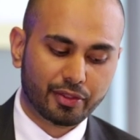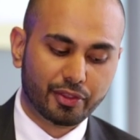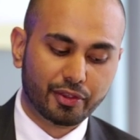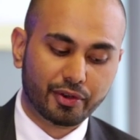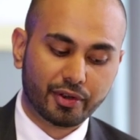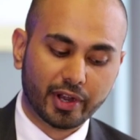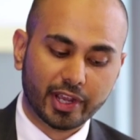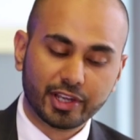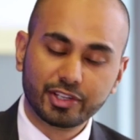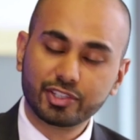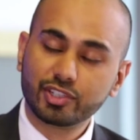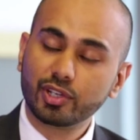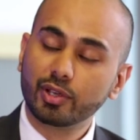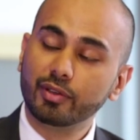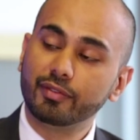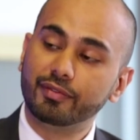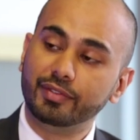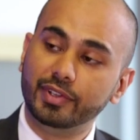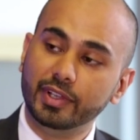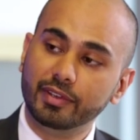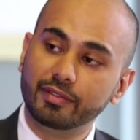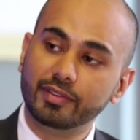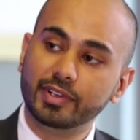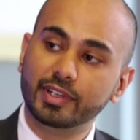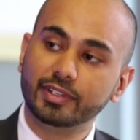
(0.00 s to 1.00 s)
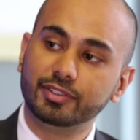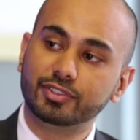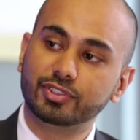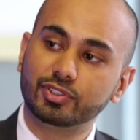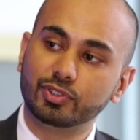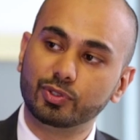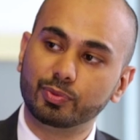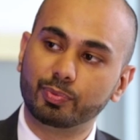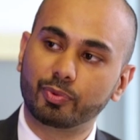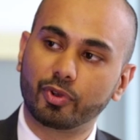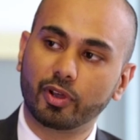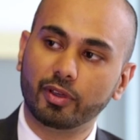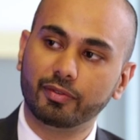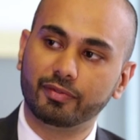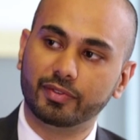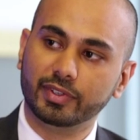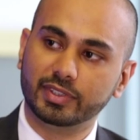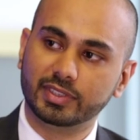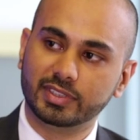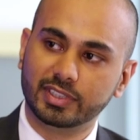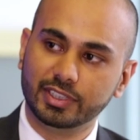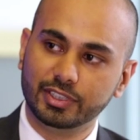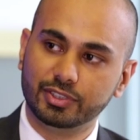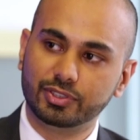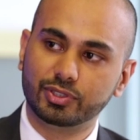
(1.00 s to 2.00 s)
the ratio of dividends to
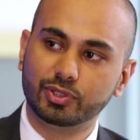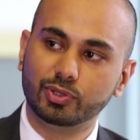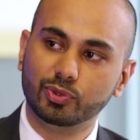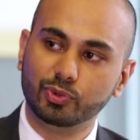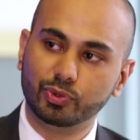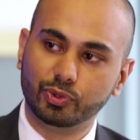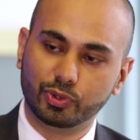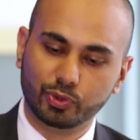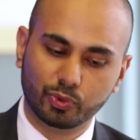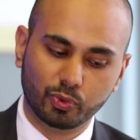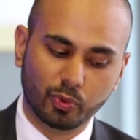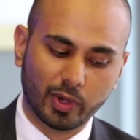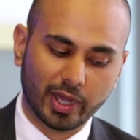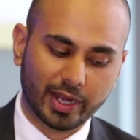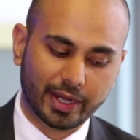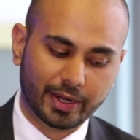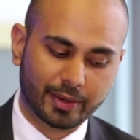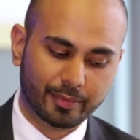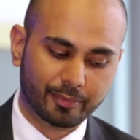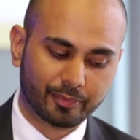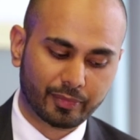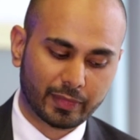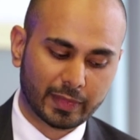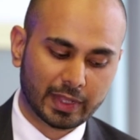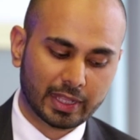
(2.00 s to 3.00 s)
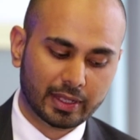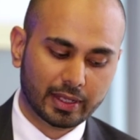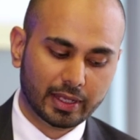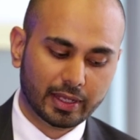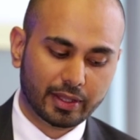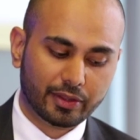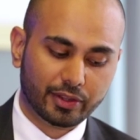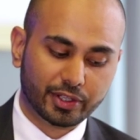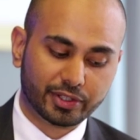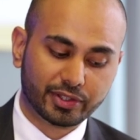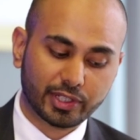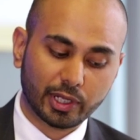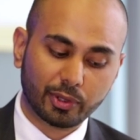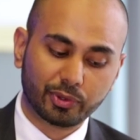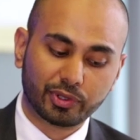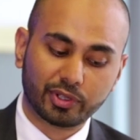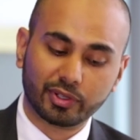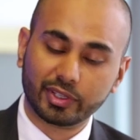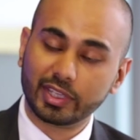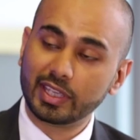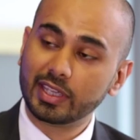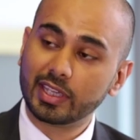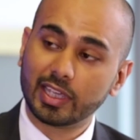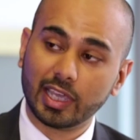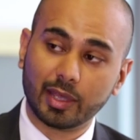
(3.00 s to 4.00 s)
profits is 2 to 1. The
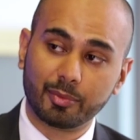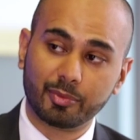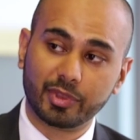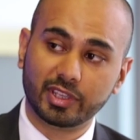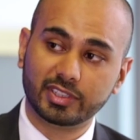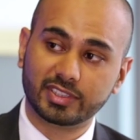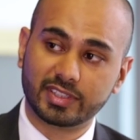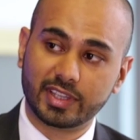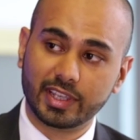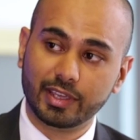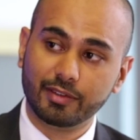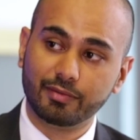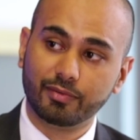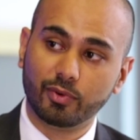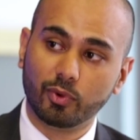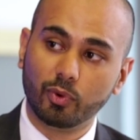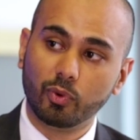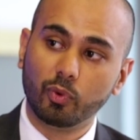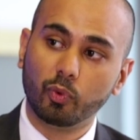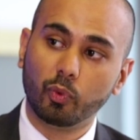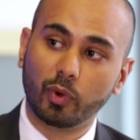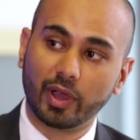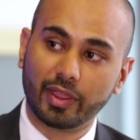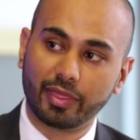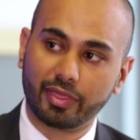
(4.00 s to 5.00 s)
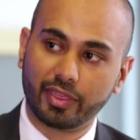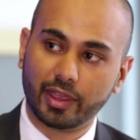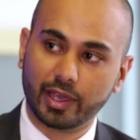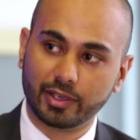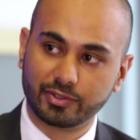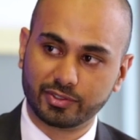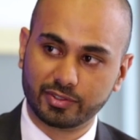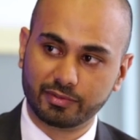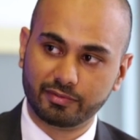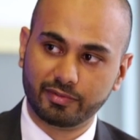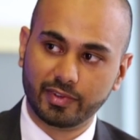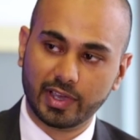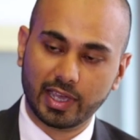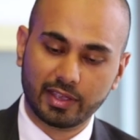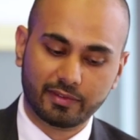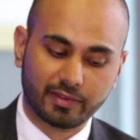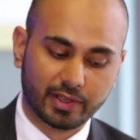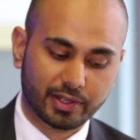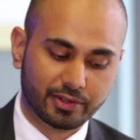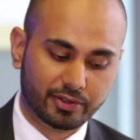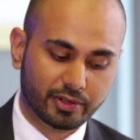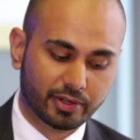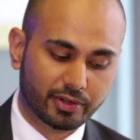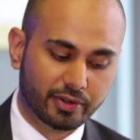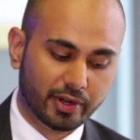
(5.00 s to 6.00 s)
total income is therefore
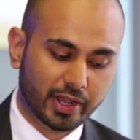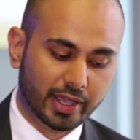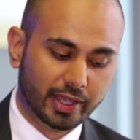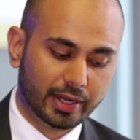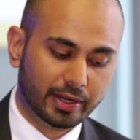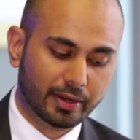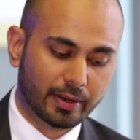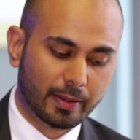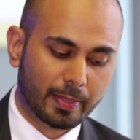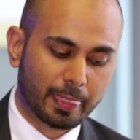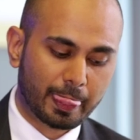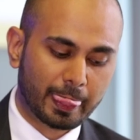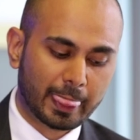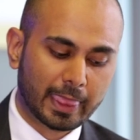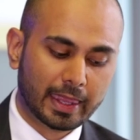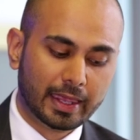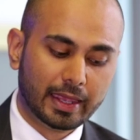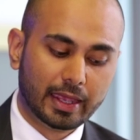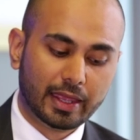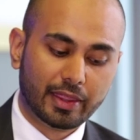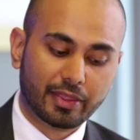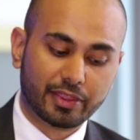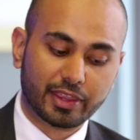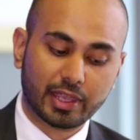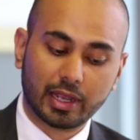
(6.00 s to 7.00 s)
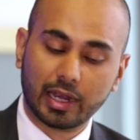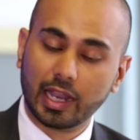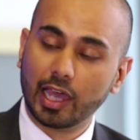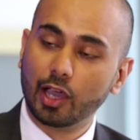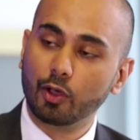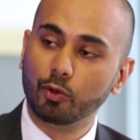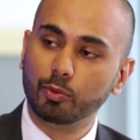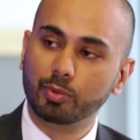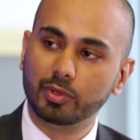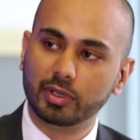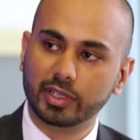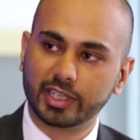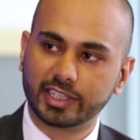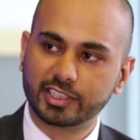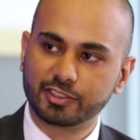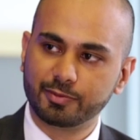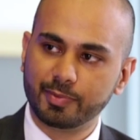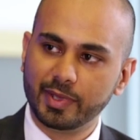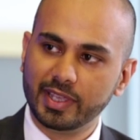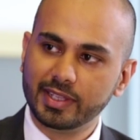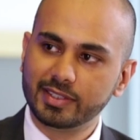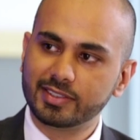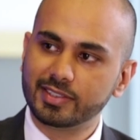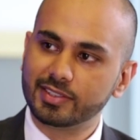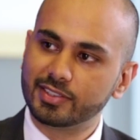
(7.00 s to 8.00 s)
1,500 Rand. The allowable
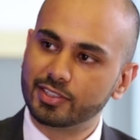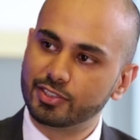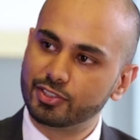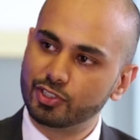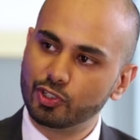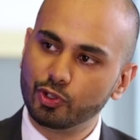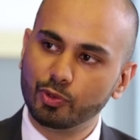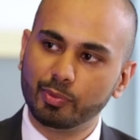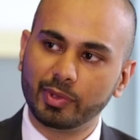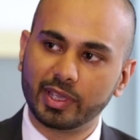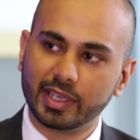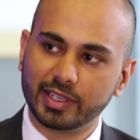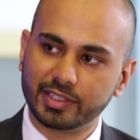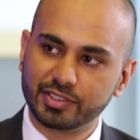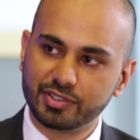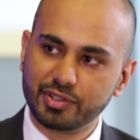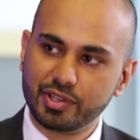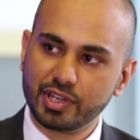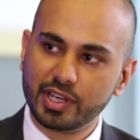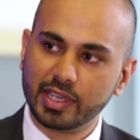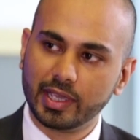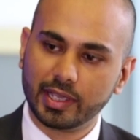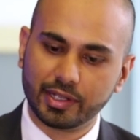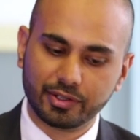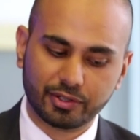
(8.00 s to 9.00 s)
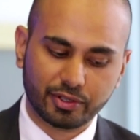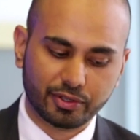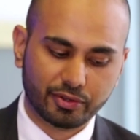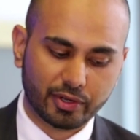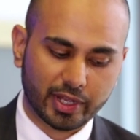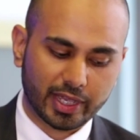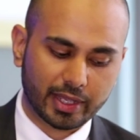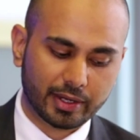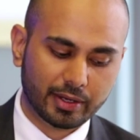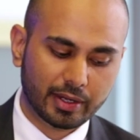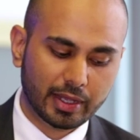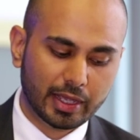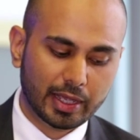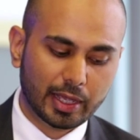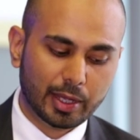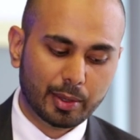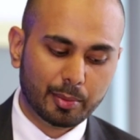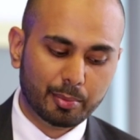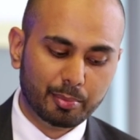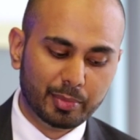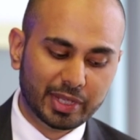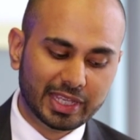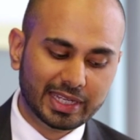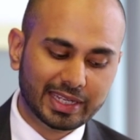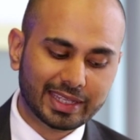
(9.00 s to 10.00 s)
expenses, assuming it's 300 Rand,
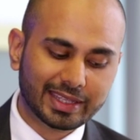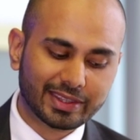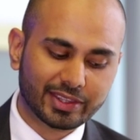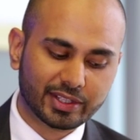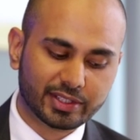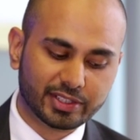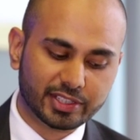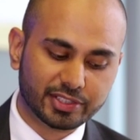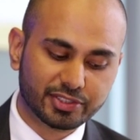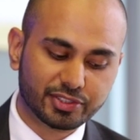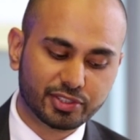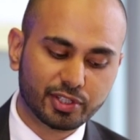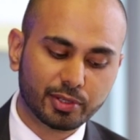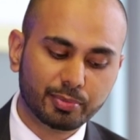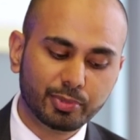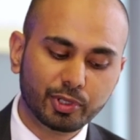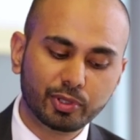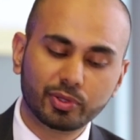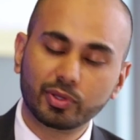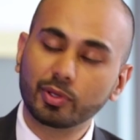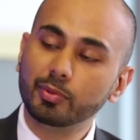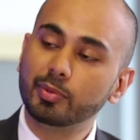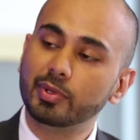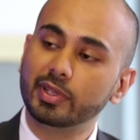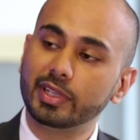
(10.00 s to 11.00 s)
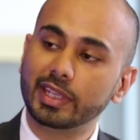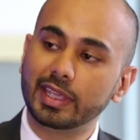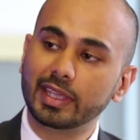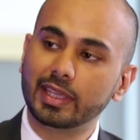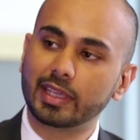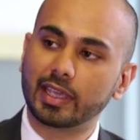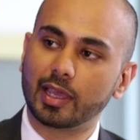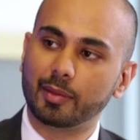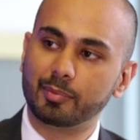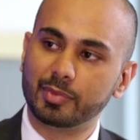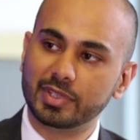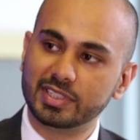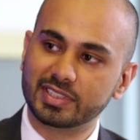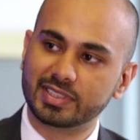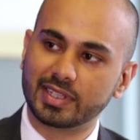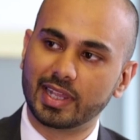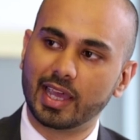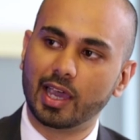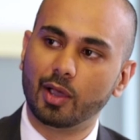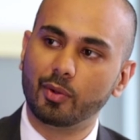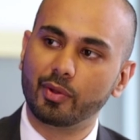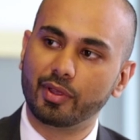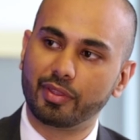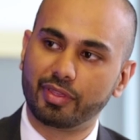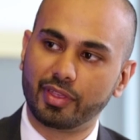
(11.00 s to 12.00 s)
meaning the distributable income is
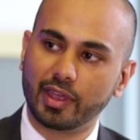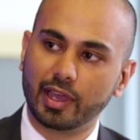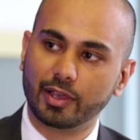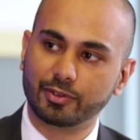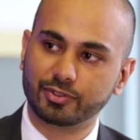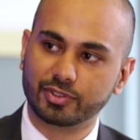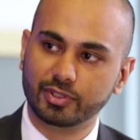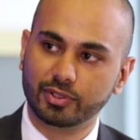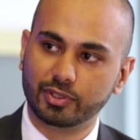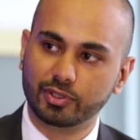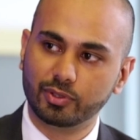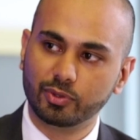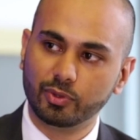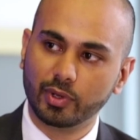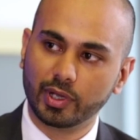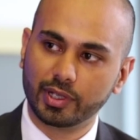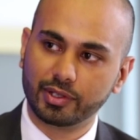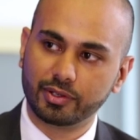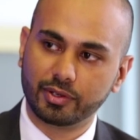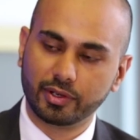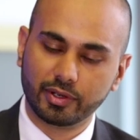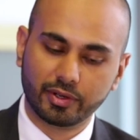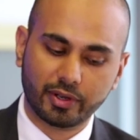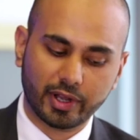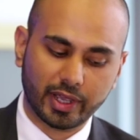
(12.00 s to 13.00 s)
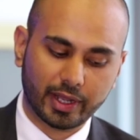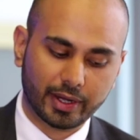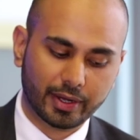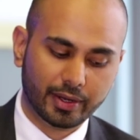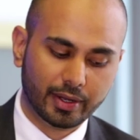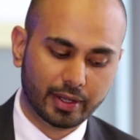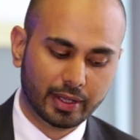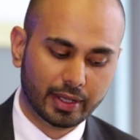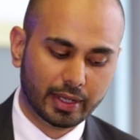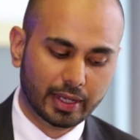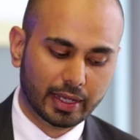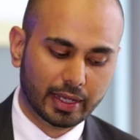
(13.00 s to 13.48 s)
now 1,200 Rand.